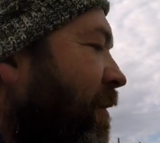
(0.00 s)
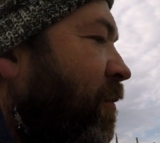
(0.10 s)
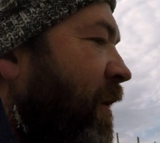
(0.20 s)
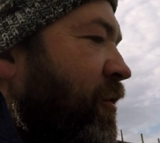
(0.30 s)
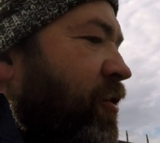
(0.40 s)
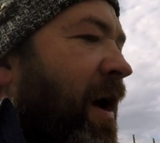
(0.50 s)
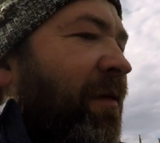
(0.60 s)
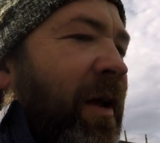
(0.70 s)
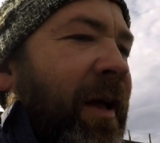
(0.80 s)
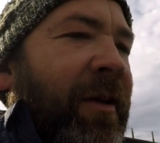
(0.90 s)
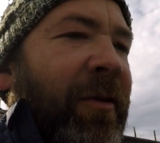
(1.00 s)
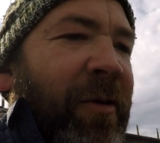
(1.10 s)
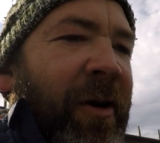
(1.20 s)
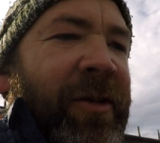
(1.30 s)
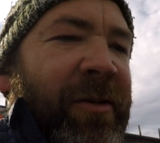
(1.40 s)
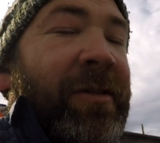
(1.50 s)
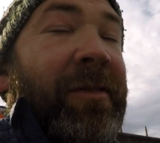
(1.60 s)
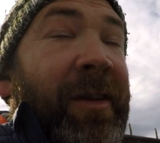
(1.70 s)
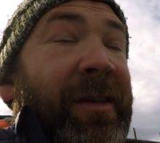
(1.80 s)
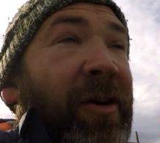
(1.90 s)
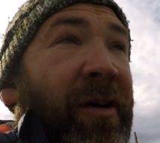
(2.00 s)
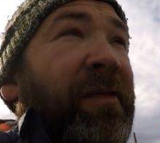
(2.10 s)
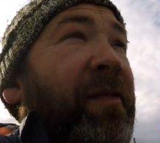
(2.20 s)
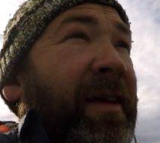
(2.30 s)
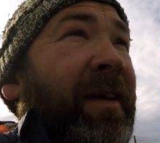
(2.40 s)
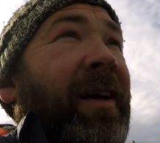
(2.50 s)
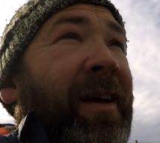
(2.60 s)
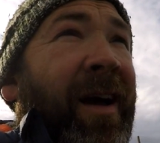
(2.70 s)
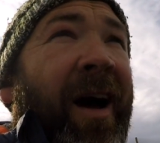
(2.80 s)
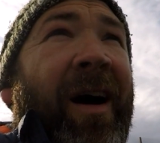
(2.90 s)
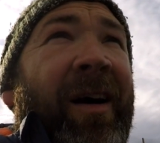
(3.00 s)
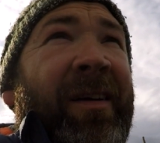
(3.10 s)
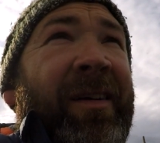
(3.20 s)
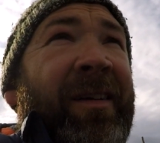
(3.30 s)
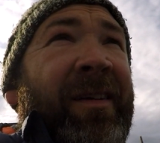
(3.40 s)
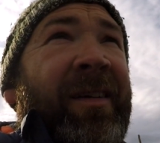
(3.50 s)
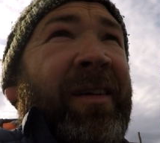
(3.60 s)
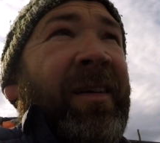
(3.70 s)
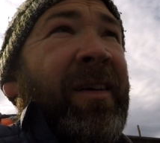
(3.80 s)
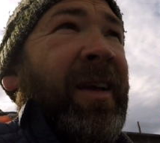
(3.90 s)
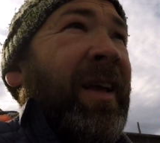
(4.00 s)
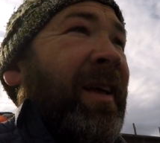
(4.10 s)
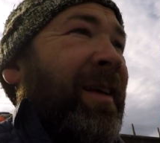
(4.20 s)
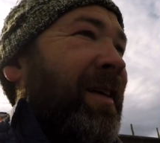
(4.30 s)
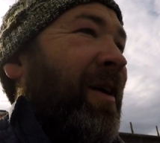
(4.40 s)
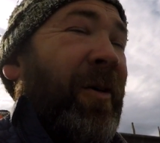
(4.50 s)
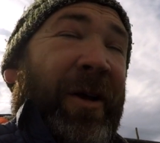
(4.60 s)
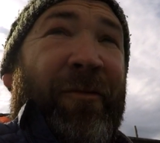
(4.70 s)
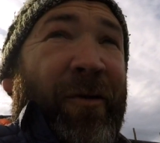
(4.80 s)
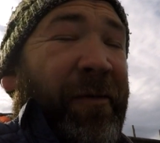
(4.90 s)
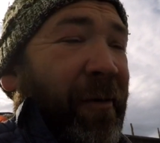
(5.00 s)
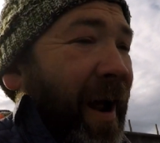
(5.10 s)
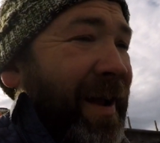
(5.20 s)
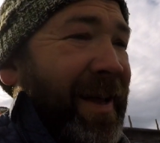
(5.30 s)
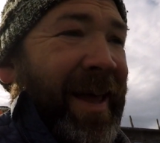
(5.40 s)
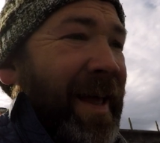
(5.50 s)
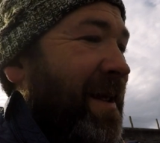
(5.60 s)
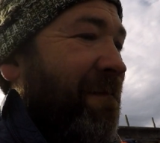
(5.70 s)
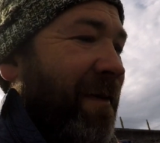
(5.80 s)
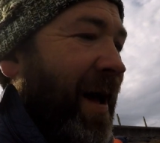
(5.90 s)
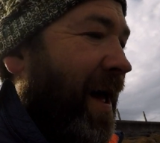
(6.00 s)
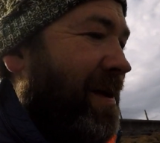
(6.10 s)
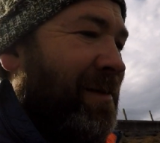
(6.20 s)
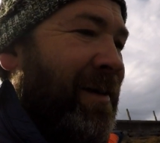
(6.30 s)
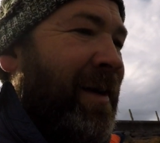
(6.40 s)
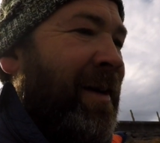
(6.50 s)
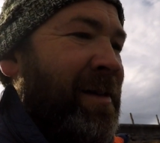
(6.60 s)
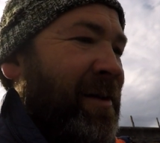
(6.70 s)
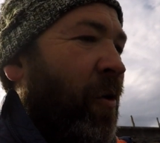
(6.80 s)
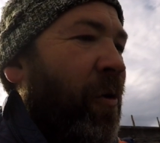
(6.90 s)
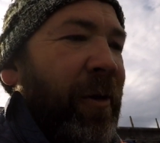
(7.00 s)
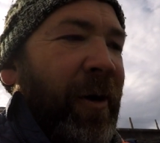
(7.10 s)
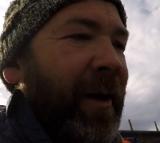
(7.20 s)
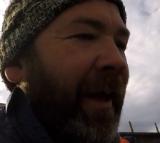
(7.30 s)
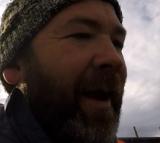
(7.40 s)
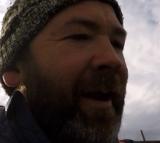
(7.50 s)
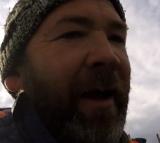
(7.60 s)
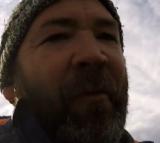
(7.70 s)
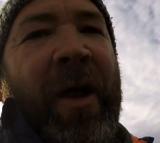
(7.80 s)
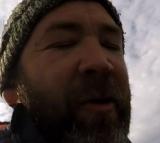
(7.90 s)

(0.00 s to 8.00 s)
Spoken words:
when you're traveling, it's got to fit in your car, on your roof rack, in your van. It's all got to get in there. And when